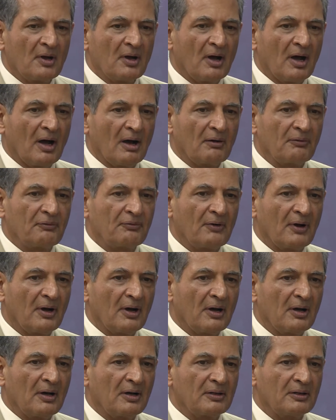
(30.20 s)
of
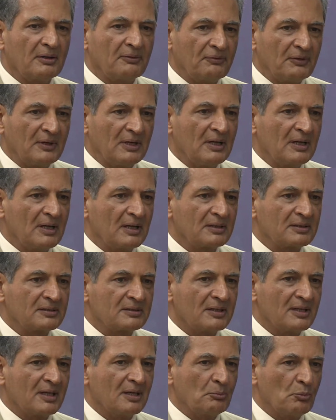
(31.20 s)
uh, the feelings,
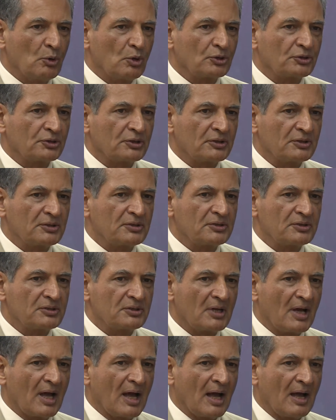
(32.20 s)
the emotions,
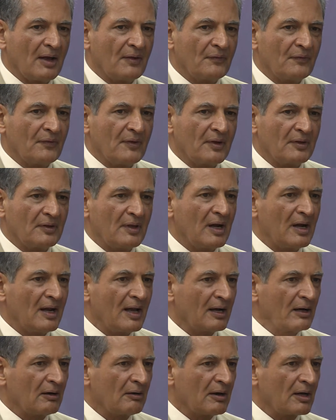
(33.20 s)
and uh, the
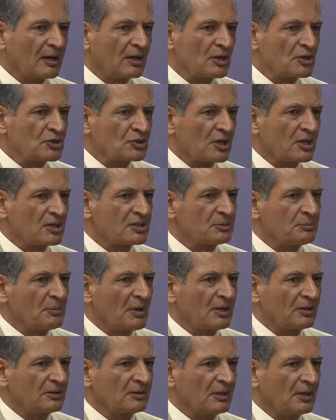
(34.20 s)
lingering concerns
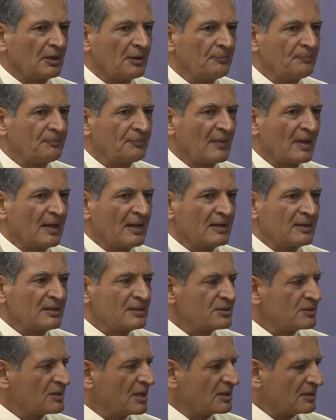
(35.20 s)
about the
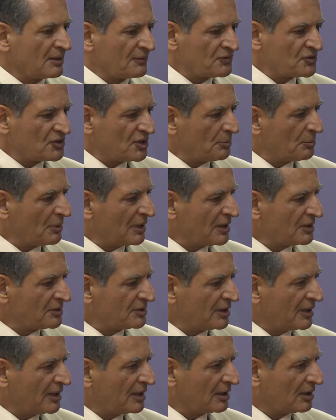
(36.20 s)
state of
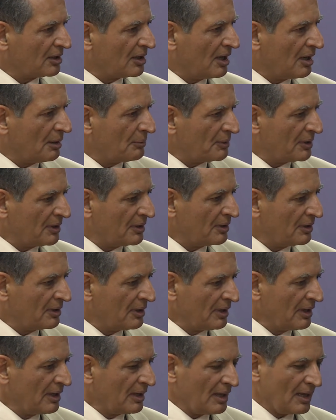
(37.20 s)
stability and calm
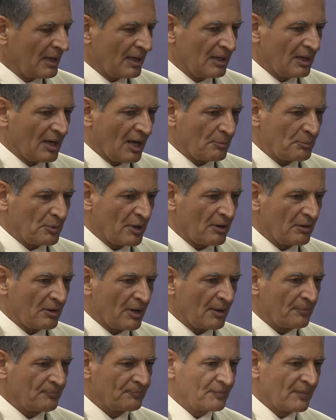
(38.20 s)
in
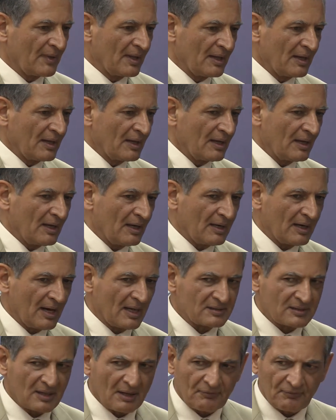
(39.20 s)
Liberia. And
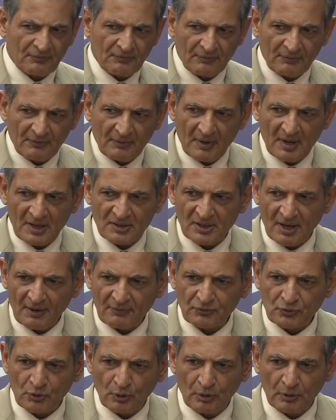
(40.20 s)
as I've, as
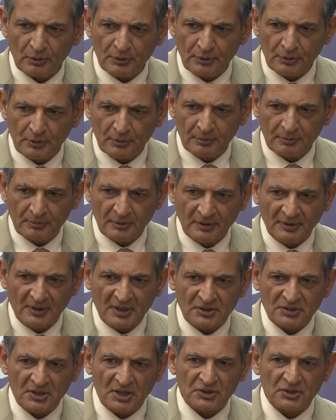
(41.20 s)
I've told you, the
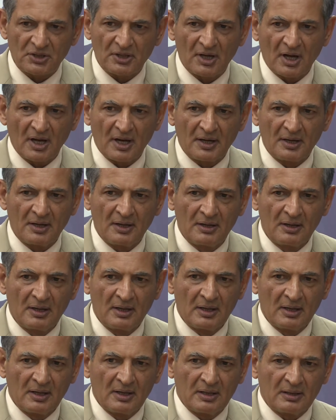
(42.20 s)
decision on
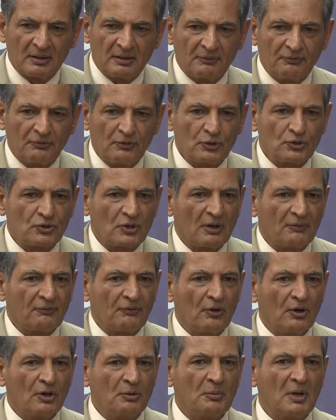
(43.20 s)
the future of
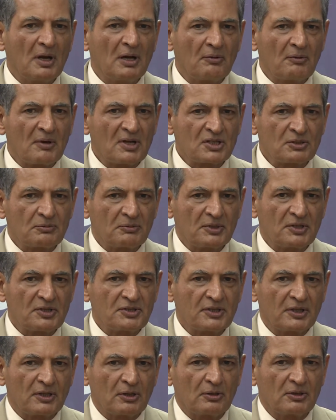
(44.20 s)
UNMIL rests with the
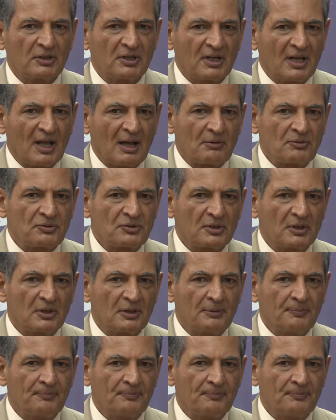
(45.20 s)
Security Council,